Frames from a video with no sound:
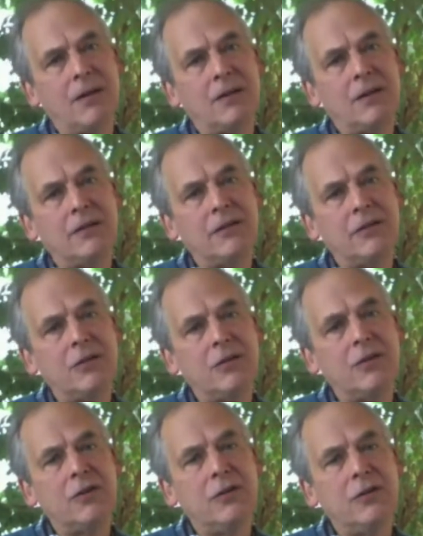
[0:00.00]
let's
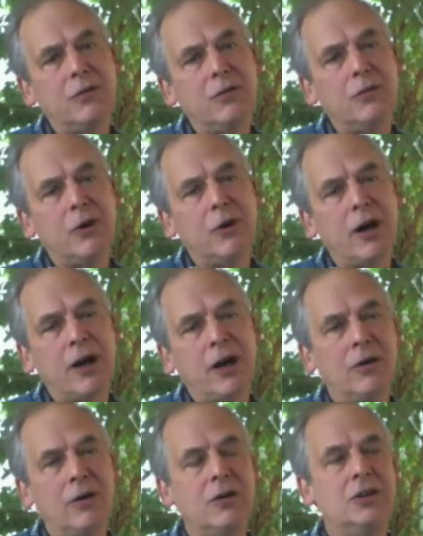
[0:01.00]
turn to how
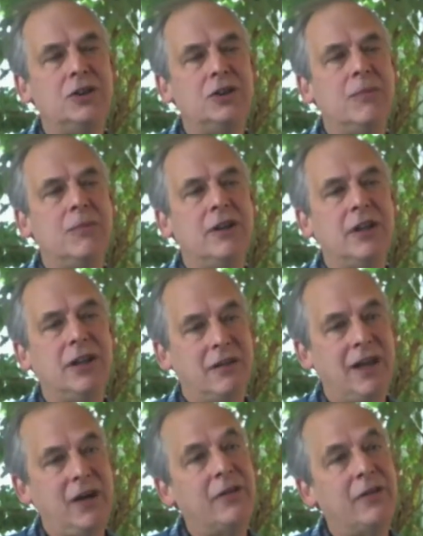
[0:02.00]
good a job the,
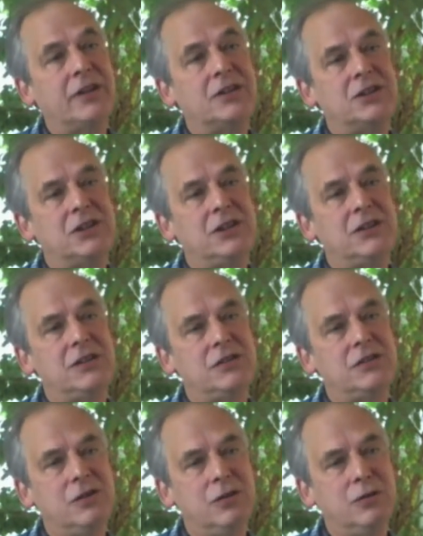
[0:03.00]
the health
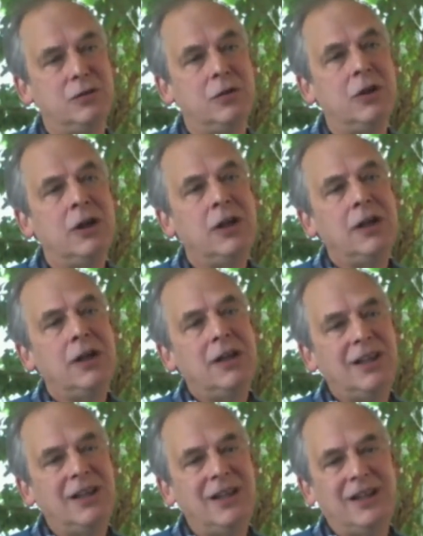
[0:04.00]
exchanges do
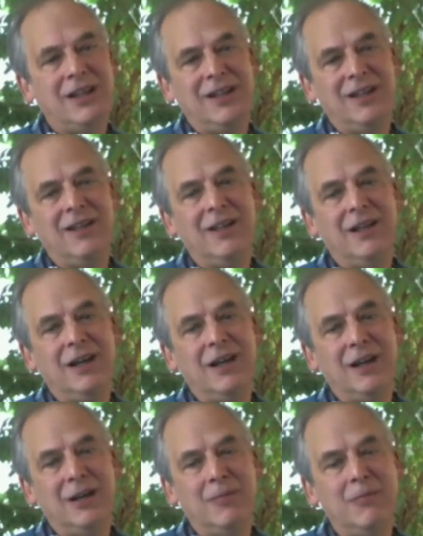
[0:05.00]
in
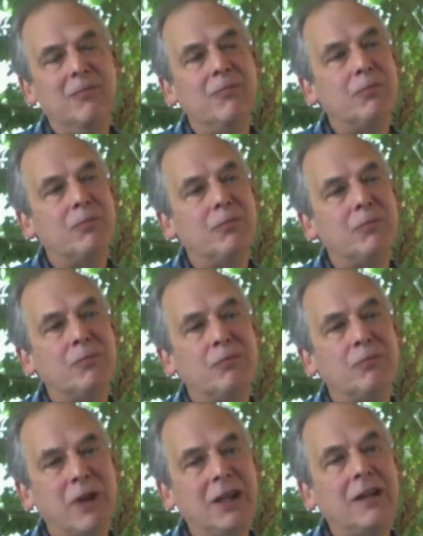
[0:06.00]
um,
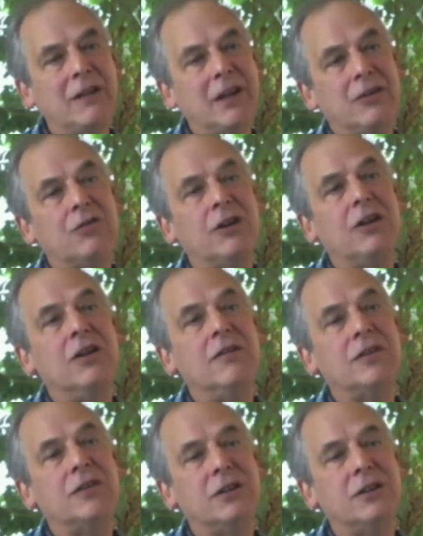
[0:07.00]
making that
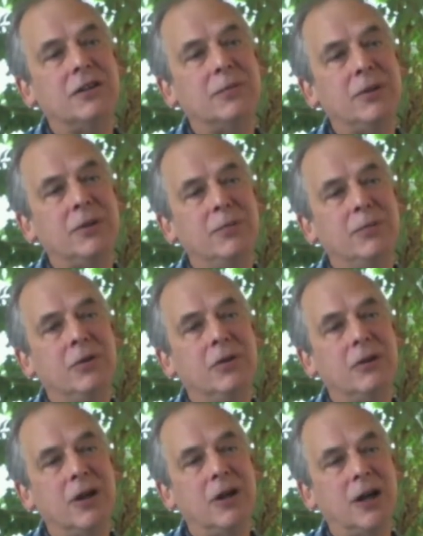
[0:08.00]
trade-off clear to people.
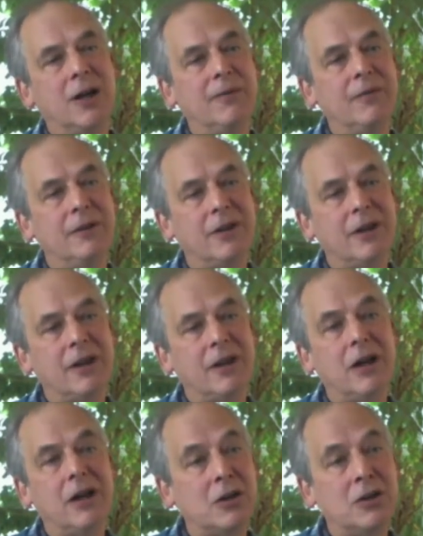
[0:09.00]

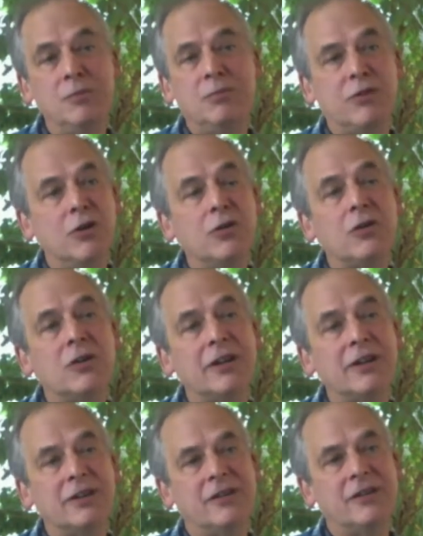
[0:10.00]
A, good broker
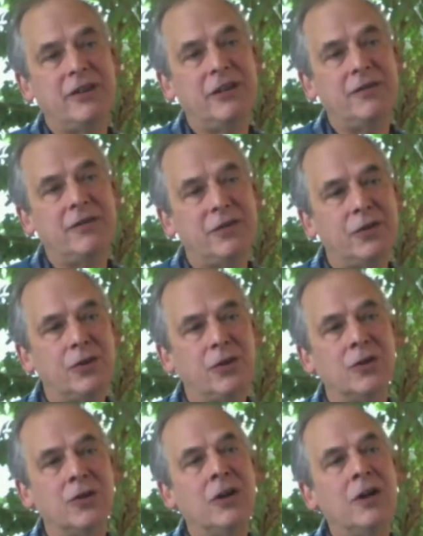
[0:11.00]
like yourself,
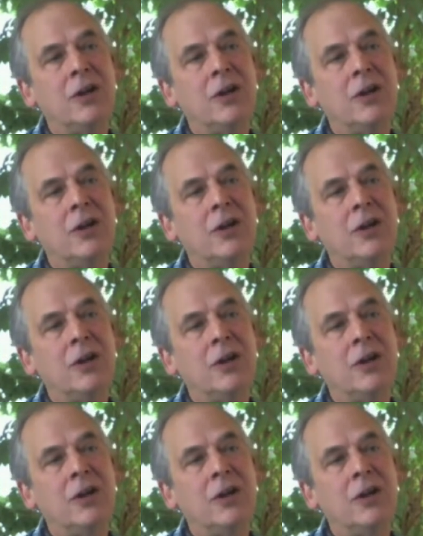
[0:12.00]
or